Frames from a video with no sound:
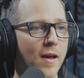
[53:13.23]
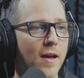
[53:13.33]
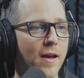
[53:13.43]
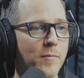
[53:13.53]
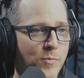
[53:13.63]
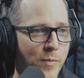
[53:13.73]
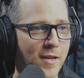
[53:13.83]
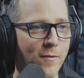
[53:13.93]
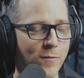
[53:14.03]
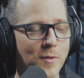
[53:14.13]
I'm
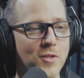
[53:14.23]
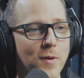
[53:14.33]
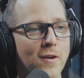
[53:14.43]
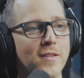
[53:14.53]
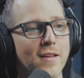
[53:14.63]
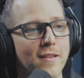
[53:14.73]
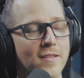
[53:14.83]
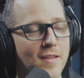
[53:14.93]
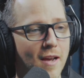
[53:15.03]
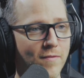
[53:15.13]
speaking from experience on
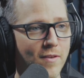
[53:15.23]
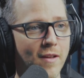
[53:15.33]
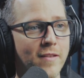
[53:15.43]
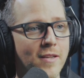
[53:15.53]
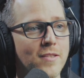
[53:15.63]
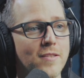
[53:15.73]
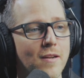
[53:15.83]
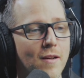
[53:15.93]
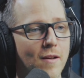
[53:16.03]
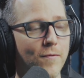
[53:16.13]
this. I've done this
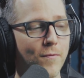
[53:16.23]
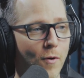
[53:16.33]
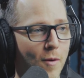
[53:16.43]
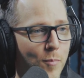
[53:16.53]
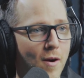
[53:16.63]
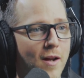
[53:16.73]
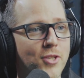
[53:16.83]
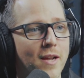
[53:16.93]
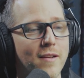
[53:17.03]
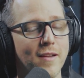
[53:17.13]
for a
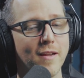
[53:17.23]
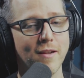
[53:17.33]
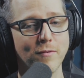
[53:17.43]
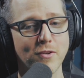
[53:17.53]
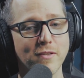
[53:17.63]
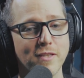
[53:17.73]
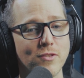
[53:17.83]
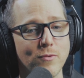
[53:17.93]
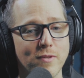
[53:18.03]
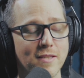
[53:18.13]
project. It turned
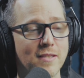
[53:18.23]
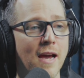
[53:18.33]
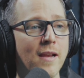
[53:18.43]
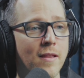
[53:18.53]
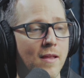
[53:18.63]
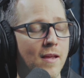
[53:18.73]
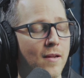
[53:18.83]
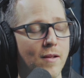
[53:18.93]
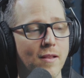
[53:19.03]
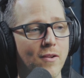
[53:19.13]
into a design
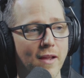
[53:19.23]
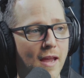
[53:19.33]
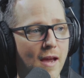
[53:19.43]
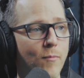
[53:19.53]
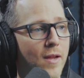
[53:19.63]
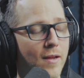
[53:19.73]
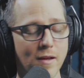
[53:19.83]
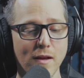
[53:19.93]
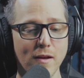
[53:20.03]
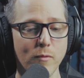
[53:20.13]
thing, and they're like, yeah, we
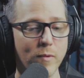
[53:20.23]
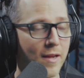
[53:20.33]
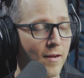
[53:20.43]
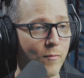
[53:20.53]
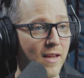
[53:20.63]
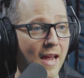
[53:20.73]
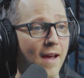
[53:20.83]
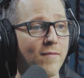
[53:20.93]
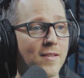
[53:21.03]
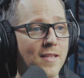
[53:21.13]

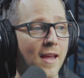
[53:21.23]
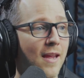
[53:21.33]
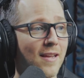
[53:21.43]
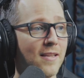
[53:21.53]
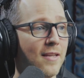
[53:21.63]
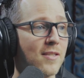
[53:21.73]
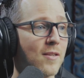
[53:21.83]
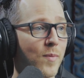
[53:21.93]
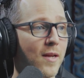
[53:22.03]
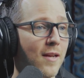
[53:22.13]
have this thing. It needs to
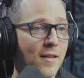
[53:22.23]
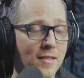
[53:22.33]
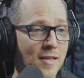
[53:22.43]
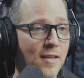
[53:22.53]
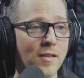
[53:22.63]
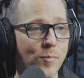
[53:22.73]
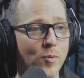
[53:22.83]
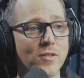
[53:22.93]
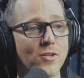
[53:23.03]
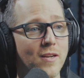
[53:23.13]
be sent to the
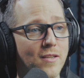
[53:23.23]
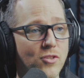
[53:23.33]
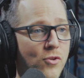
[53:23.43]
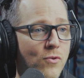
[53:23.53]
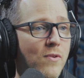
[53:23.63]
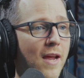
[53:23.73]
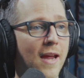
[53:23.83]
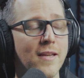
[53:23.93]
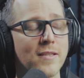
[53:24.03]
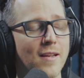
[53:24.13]
printer in 2
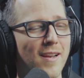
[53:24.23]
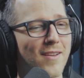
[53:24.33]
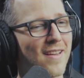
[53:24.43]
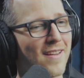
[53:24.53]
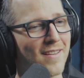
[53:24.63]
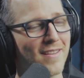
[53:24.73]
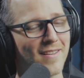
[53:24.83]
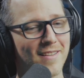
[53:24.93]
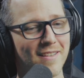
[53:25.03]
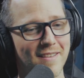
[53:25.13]
days. And I was like,
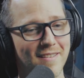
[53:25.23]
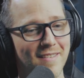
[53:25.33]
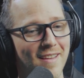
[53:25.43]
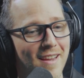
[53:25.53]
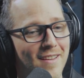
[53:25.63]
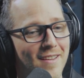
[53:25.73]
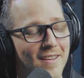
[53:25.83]
this is like